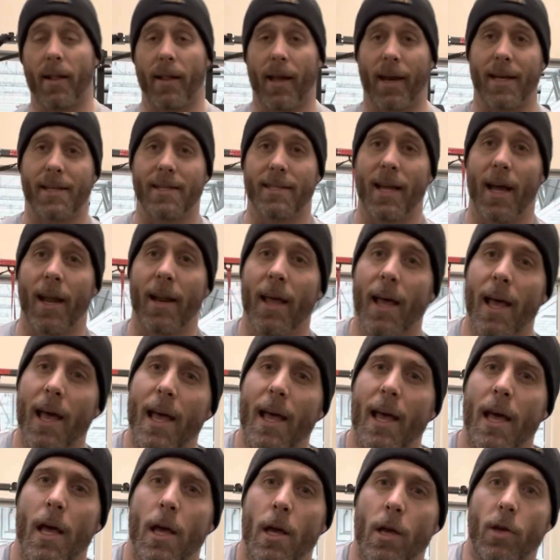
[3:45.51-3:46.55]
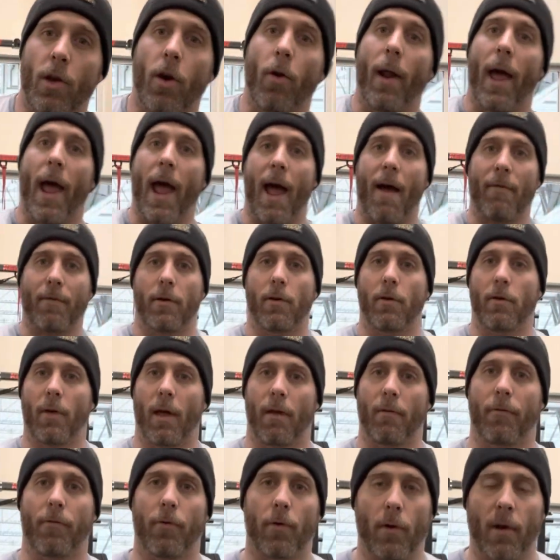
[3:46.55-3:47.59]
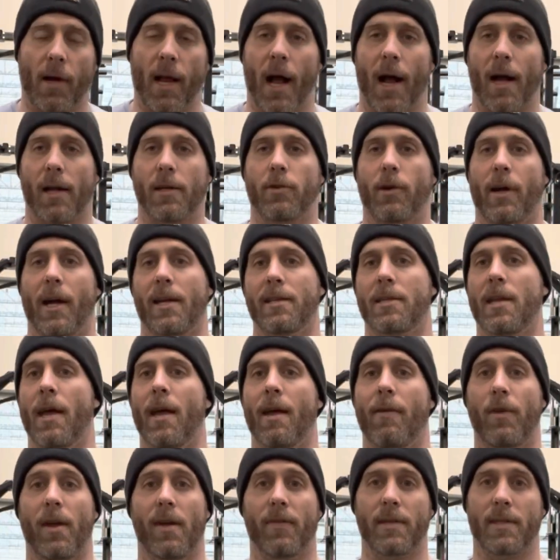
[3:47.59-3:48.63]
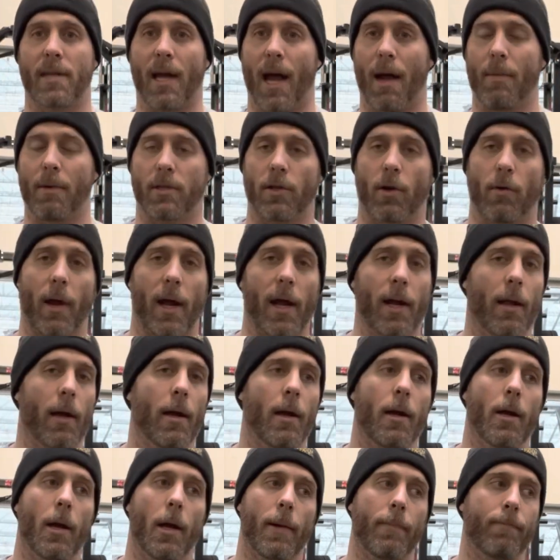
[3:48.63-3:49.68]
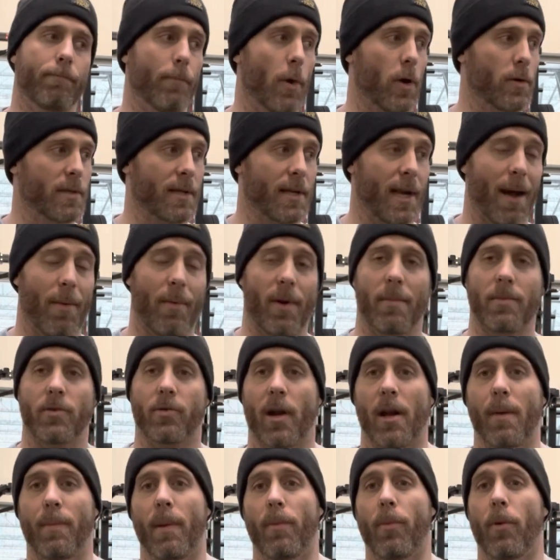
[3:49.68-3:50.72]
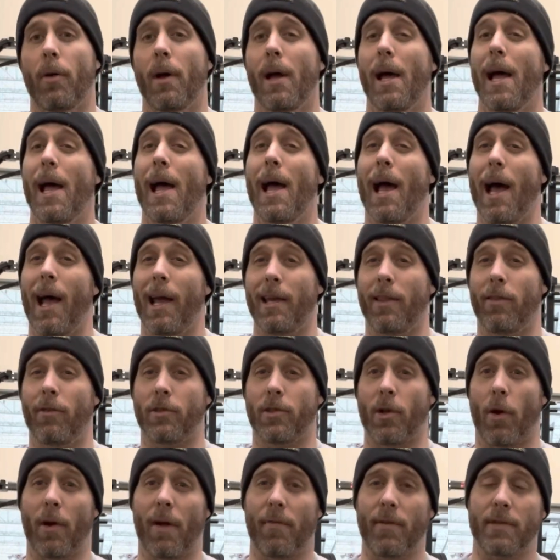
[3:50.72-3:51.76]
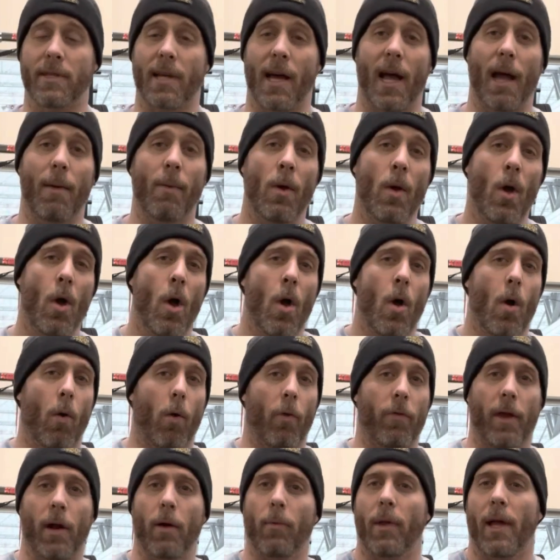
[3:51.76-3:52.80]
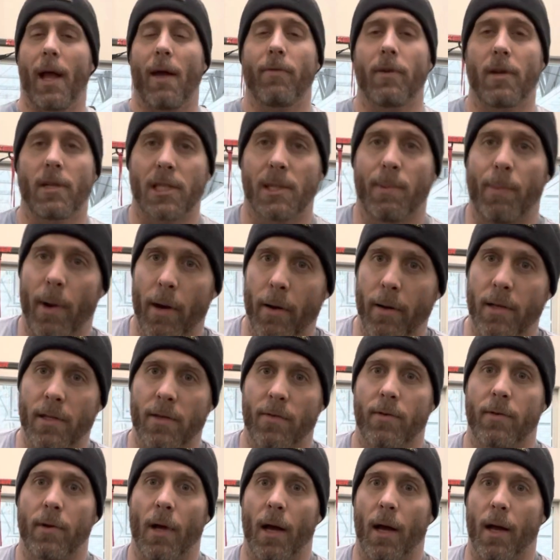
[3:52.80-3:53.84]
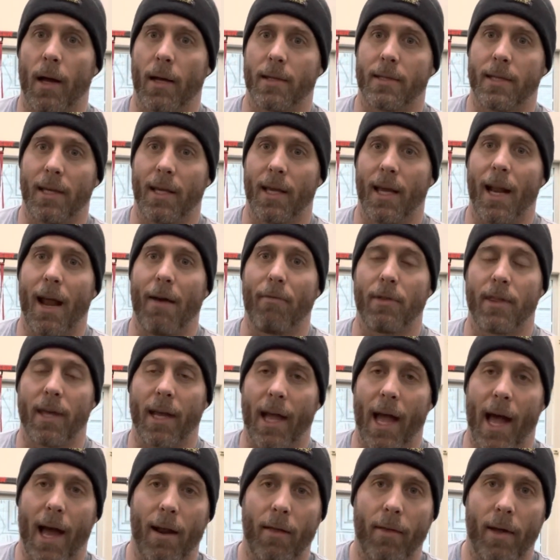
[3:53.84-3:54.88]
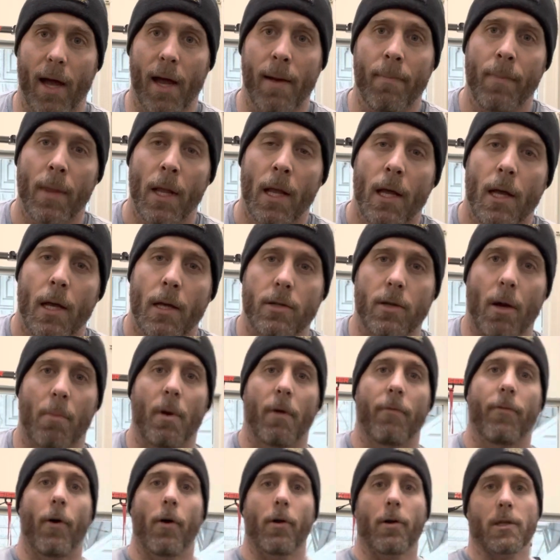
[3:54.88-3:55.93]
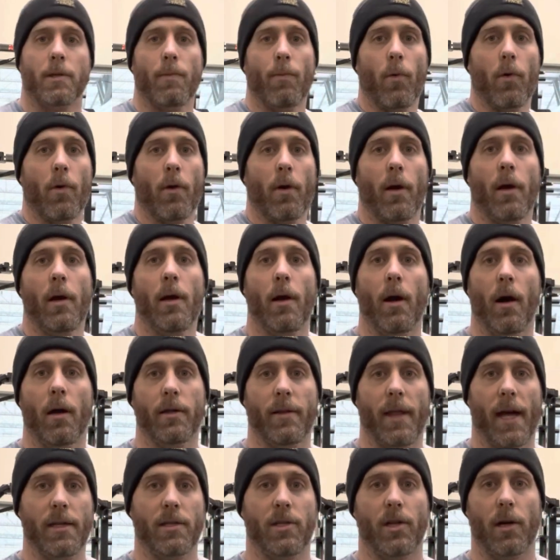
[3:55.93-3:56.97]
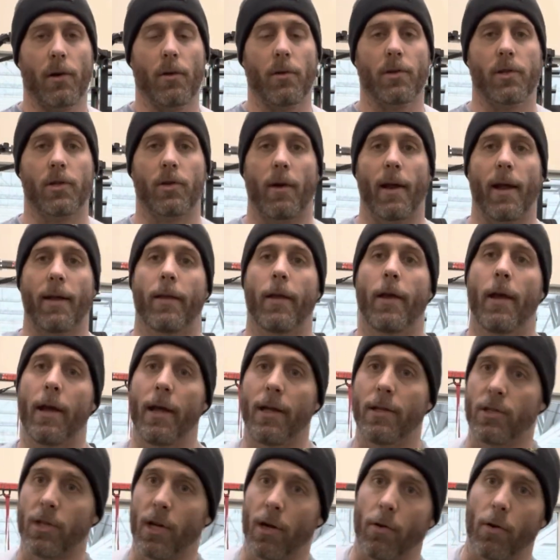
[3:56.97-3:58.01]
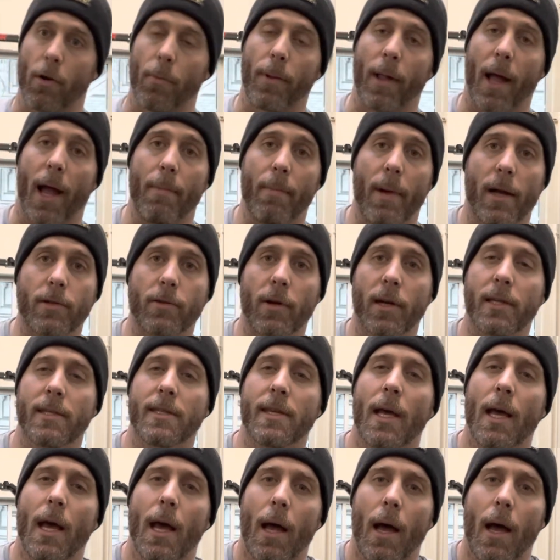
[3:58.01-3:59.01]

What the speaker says: Like I said, you don't have to do that full contrast. If you have the time, it's great. Most of the time when I'm training people, either don't have the time or they don't really have the experience to get everything out of that. So I'm gonna focus more on that general strength and general plyometrics.